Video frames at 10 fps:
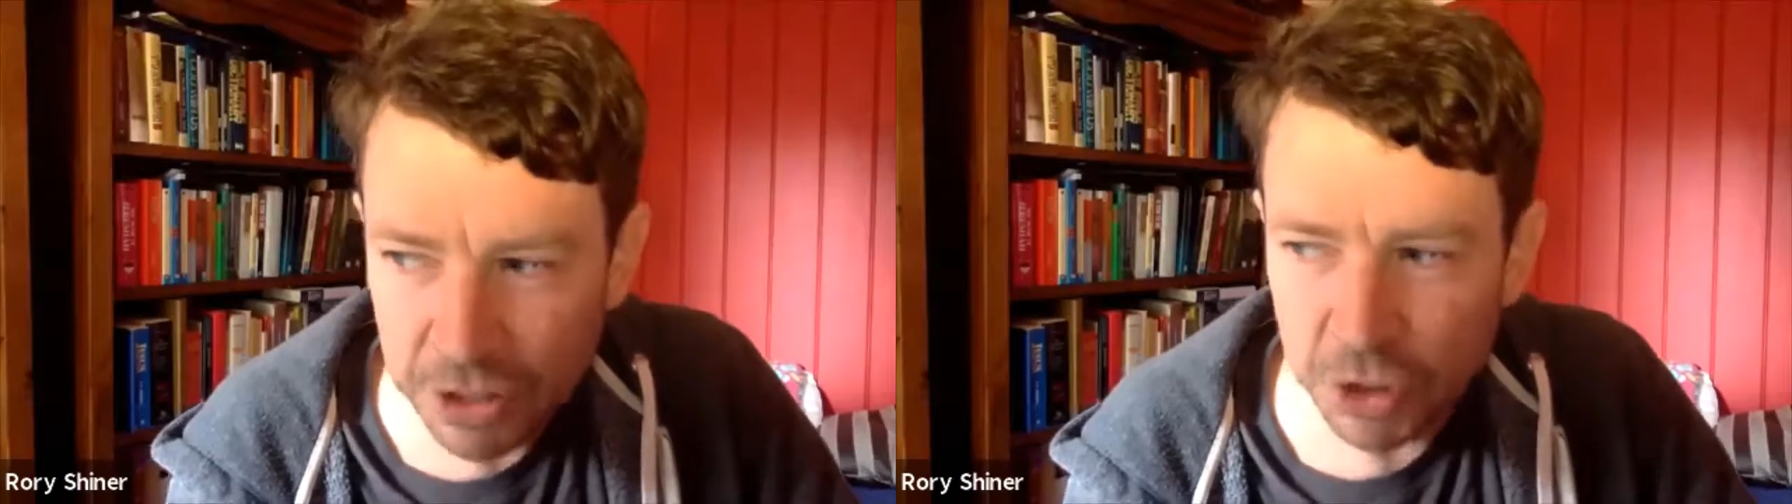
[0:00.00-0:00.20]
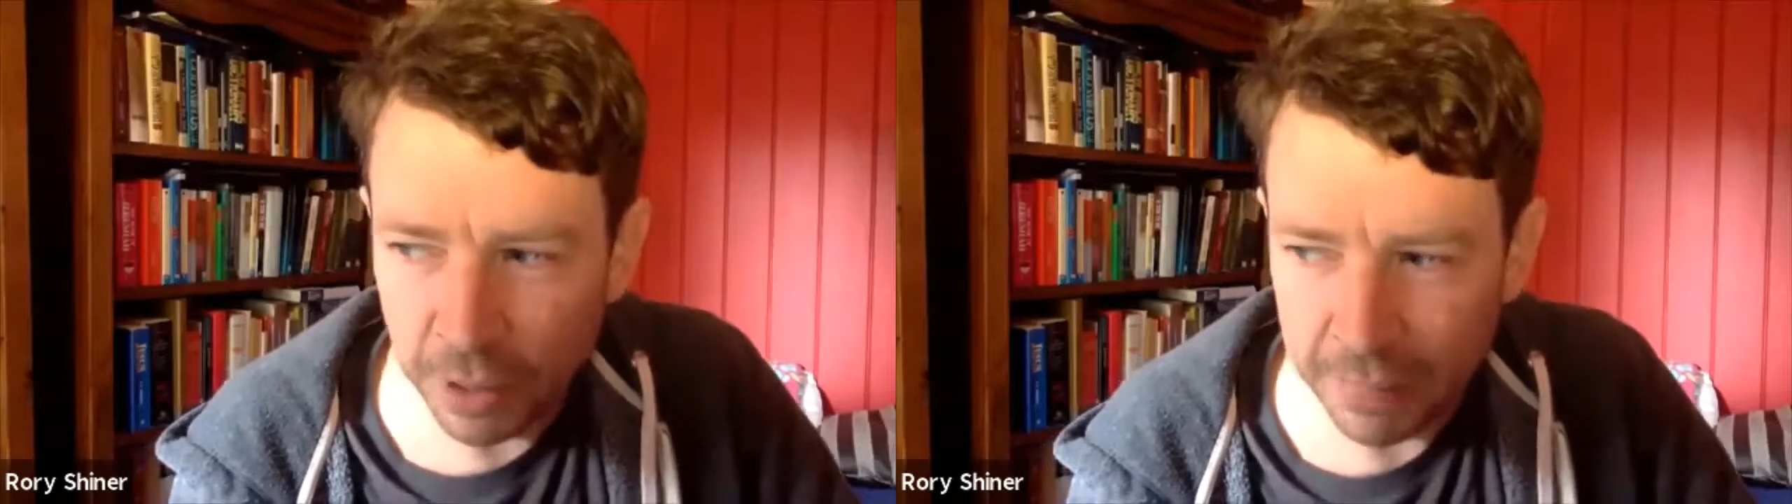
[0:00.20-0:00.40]

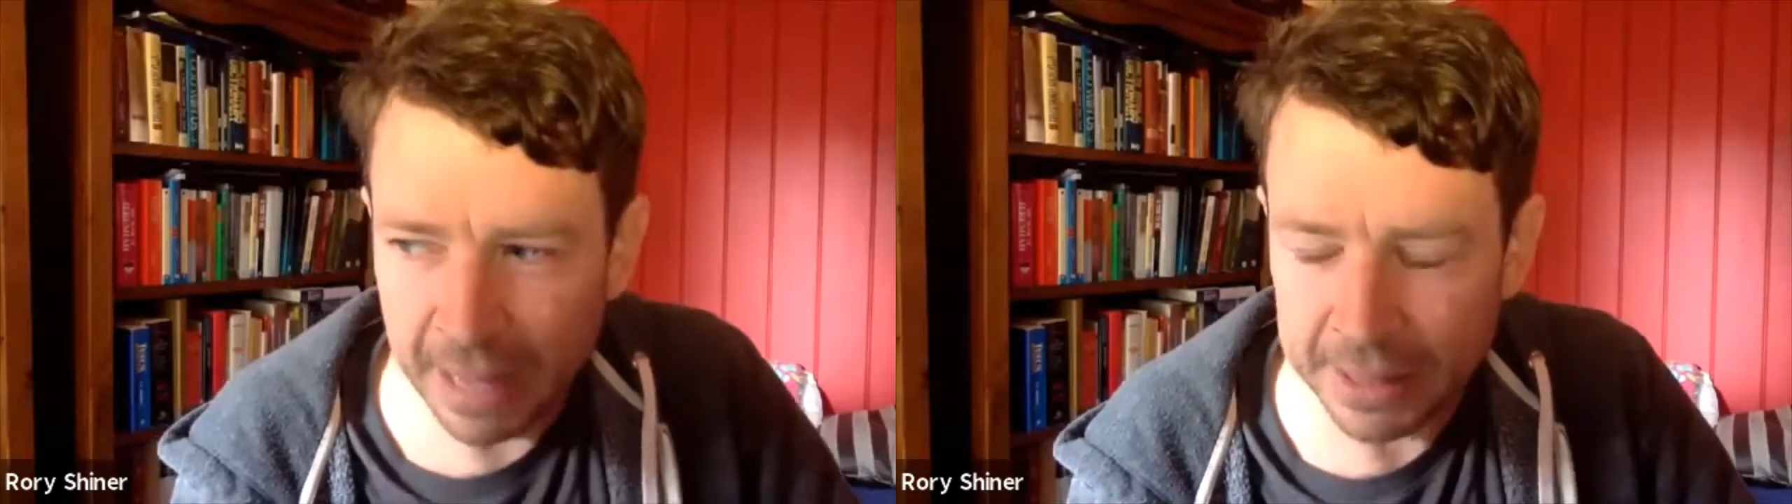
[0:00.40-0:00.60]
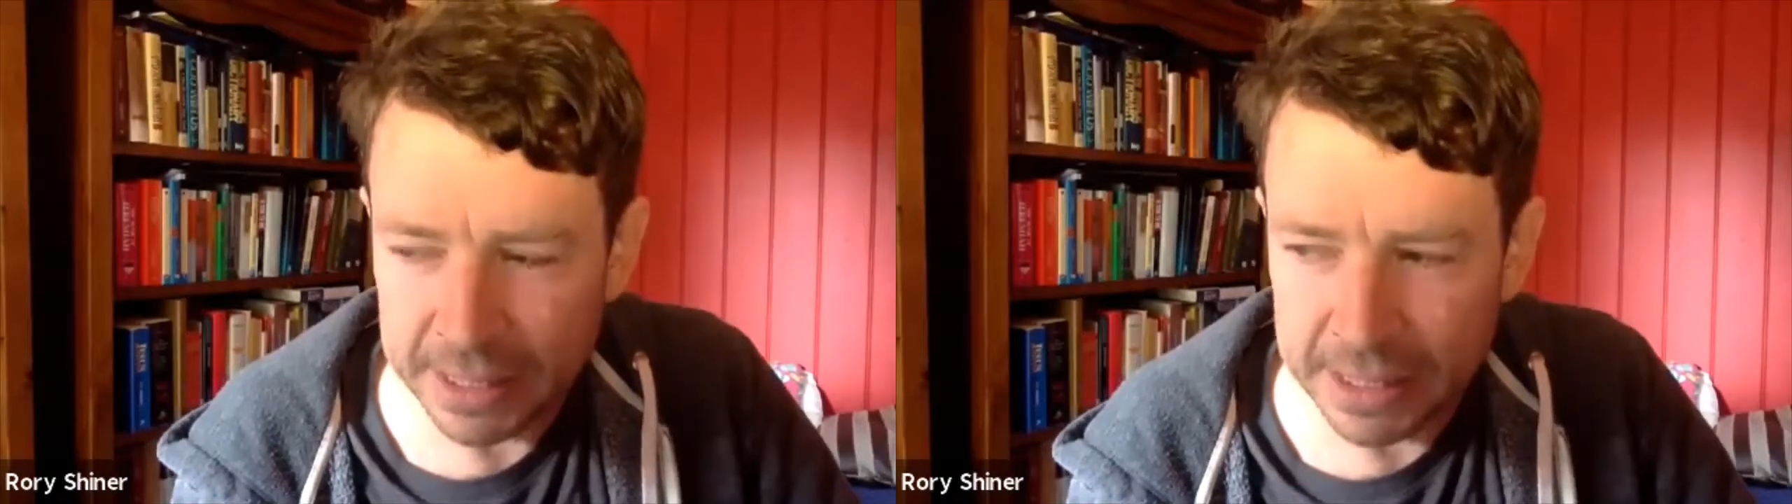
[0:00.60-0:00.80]
enjoyed
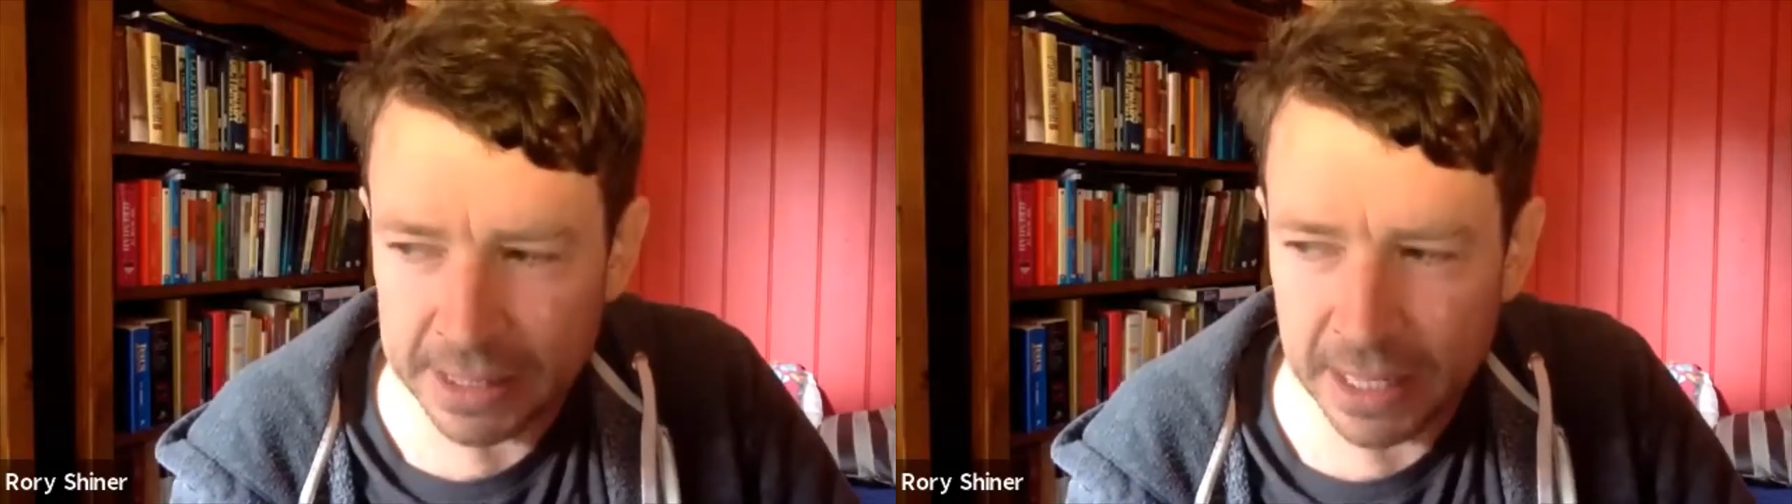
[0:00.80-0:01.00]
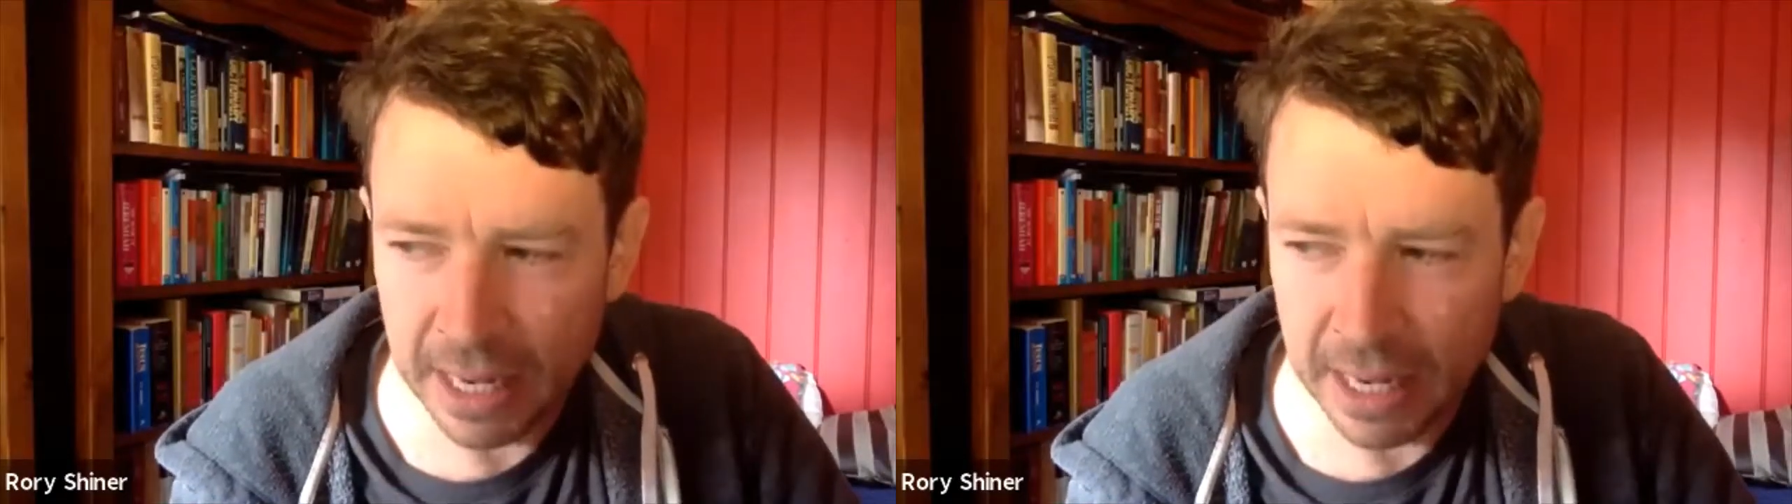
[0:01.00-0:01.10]
about this